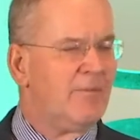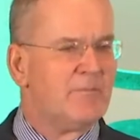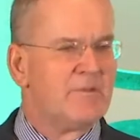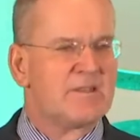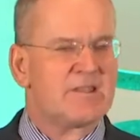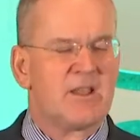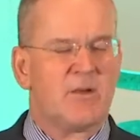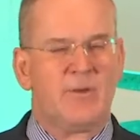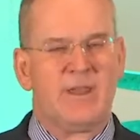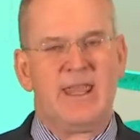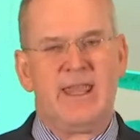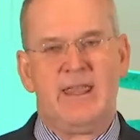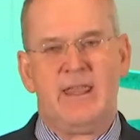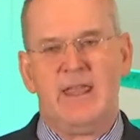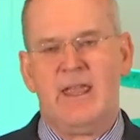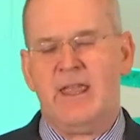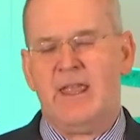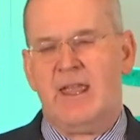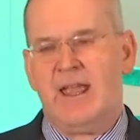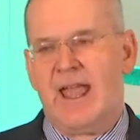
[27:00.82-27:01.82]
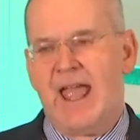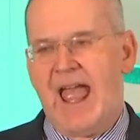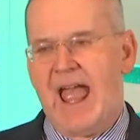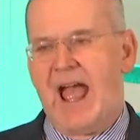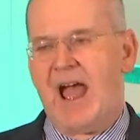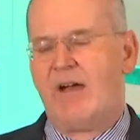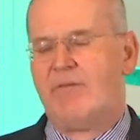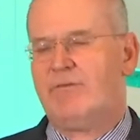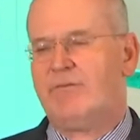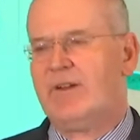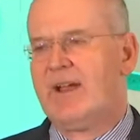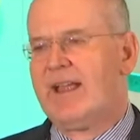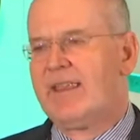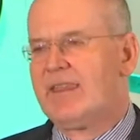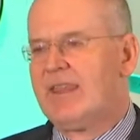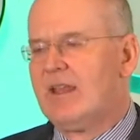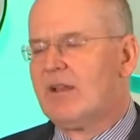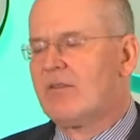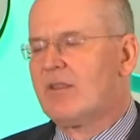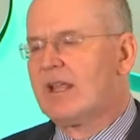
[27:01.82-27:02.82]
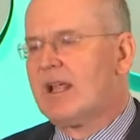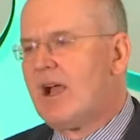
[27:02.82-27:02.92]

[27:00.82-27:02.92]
So we have, the